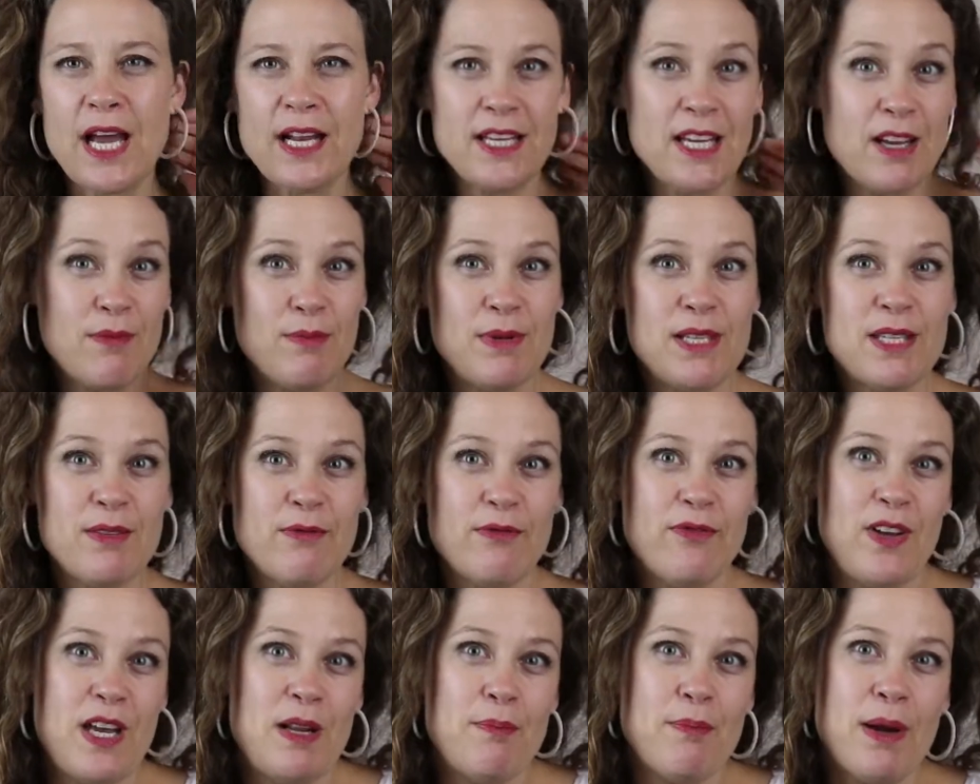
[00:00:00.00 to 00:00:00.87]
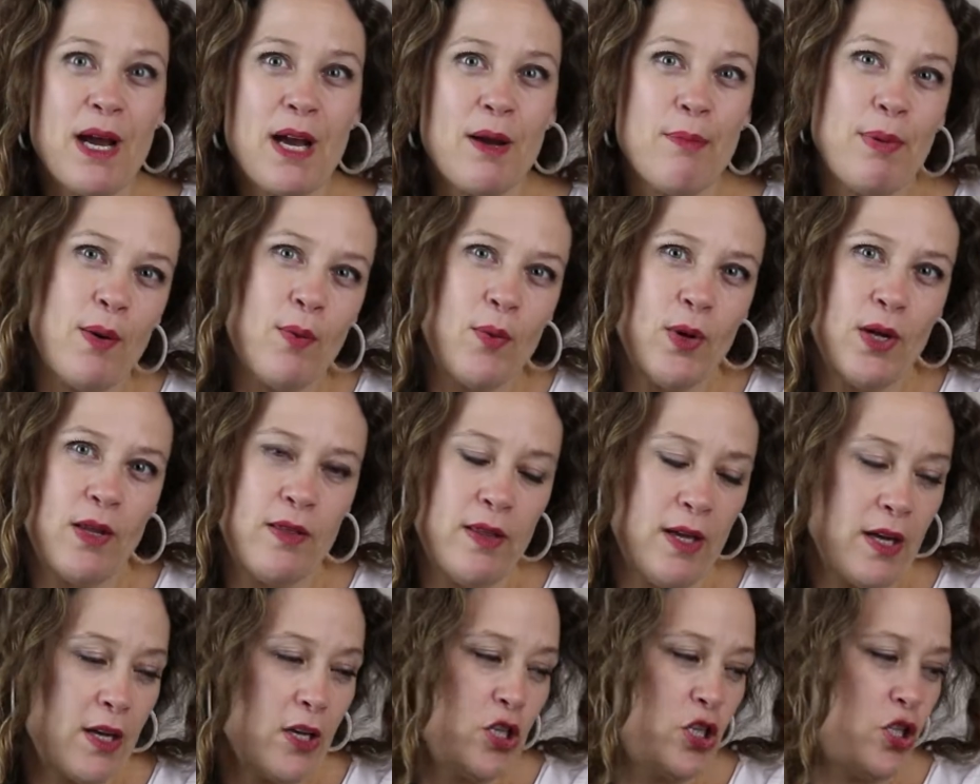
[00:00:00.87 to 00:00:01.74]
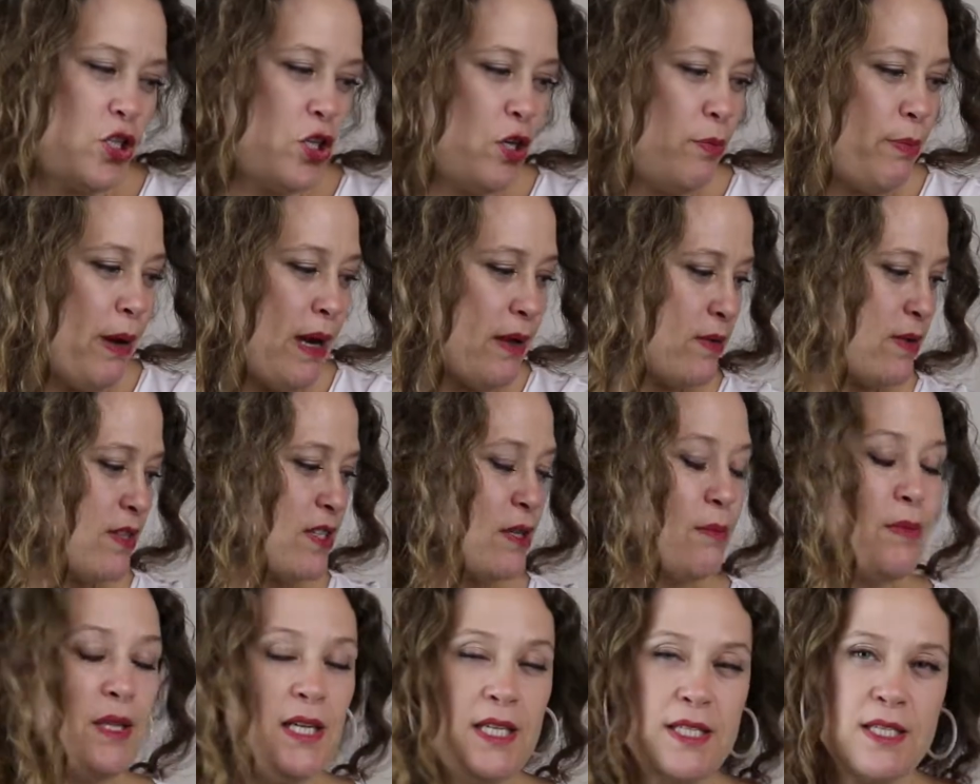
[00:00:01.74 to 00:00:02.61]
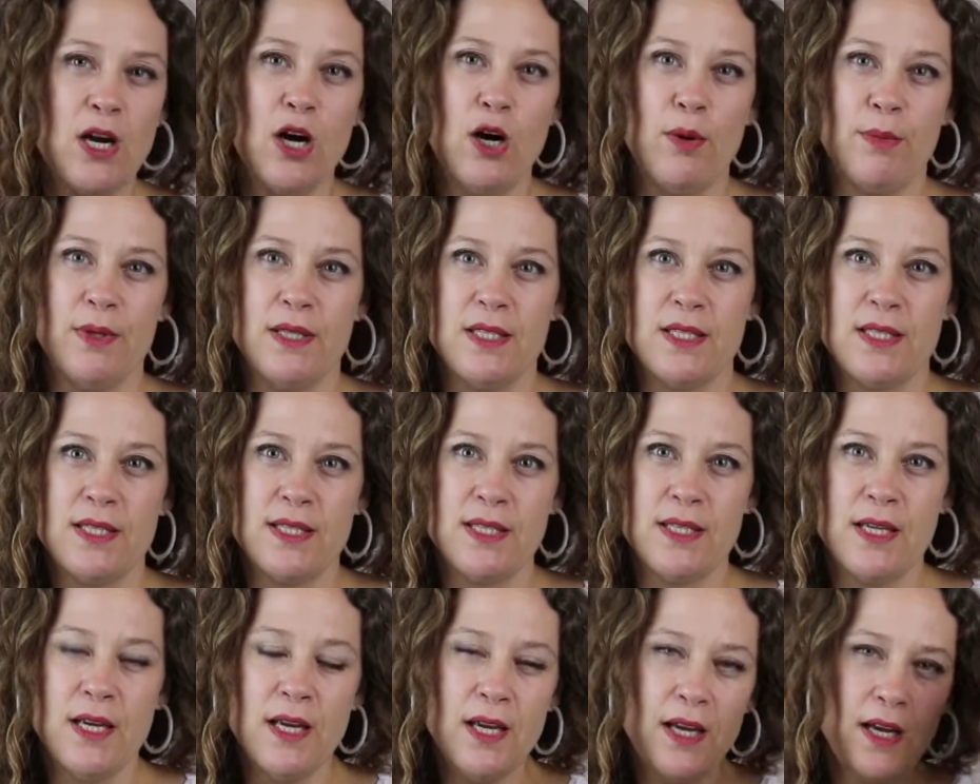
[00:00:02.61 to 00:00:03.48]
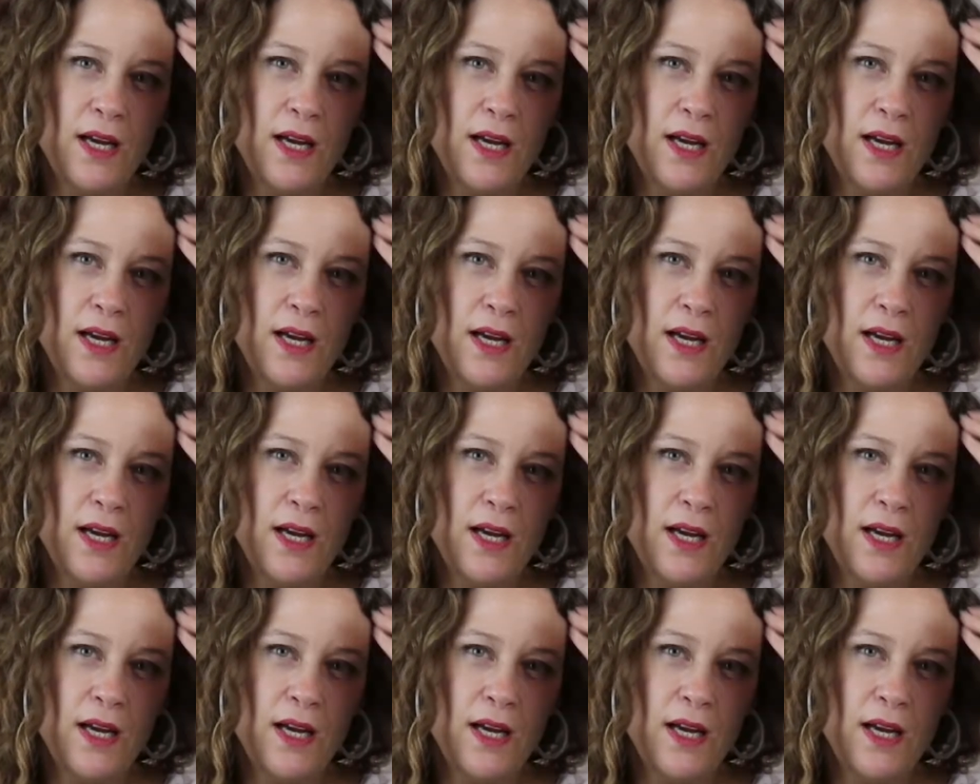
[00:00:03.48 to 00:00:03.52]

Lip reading: give me some feedback about what you think I should do about some of these garments.